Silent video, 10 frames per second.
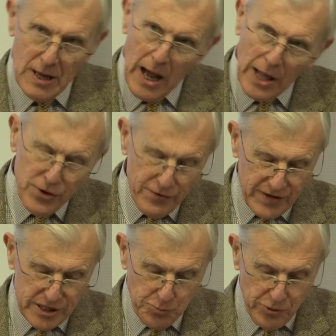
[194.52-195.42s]
Other of
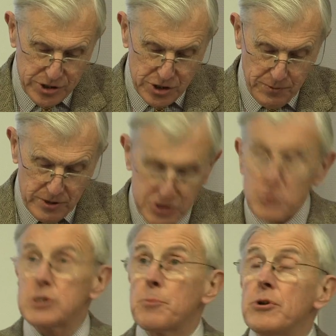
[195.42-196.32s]
these principles
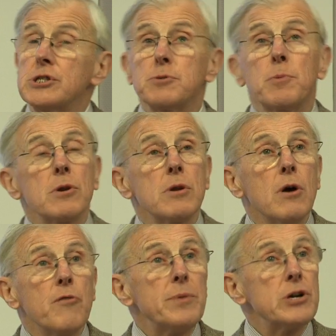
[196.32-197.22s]
was the principle
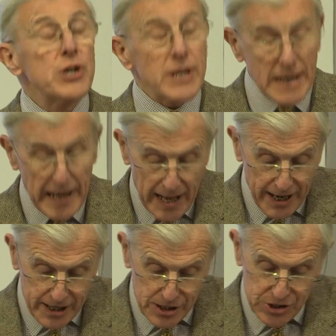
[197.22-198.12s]
of building an
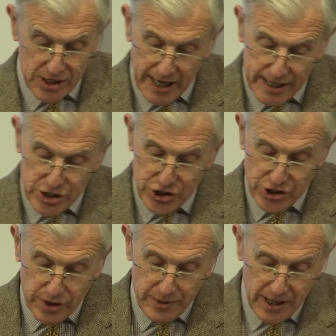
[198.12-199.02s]
alliance against
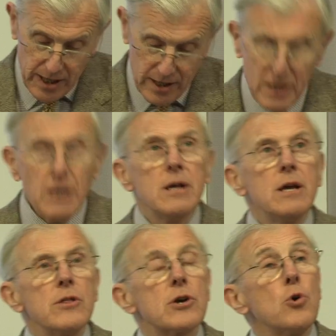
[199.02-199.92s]
Germany,
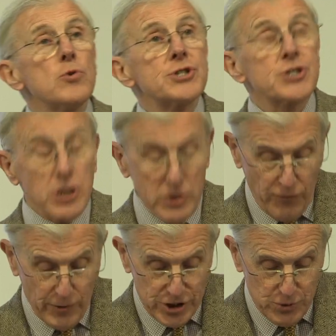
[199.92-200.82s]
the cornerstone of
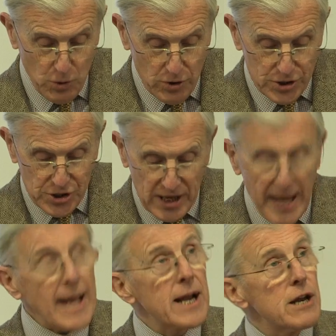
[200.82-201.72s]
which was the
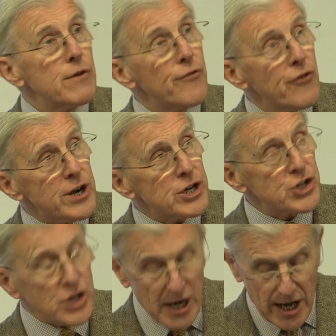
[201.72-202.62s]

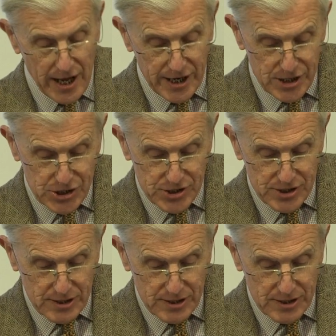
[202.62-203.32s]
Anglo-French alliance.